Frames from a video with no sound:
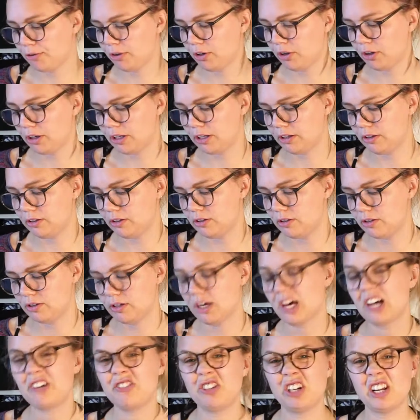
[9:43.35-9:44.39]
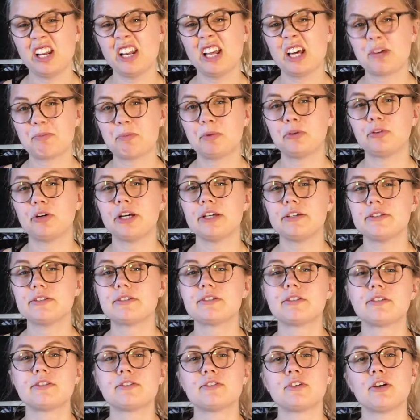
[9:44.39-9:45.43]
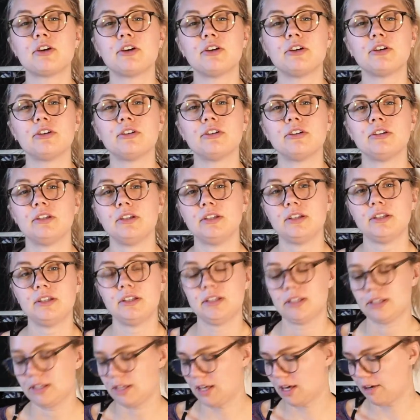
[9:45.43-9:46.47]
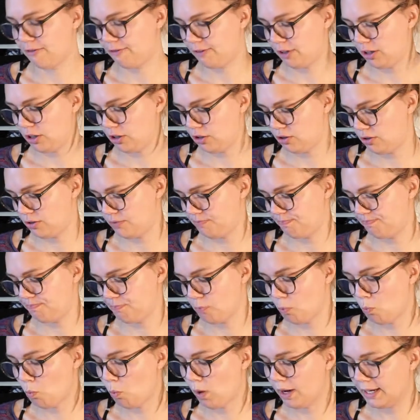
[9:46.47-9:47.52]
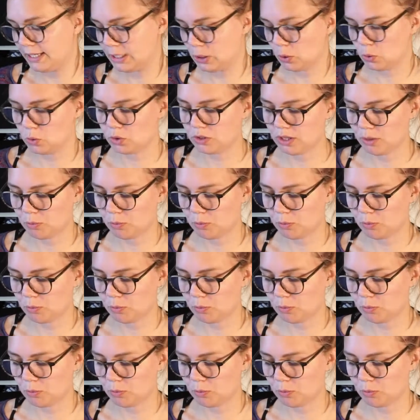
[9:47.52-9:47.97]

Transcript: and I really like berets, so I figured why not.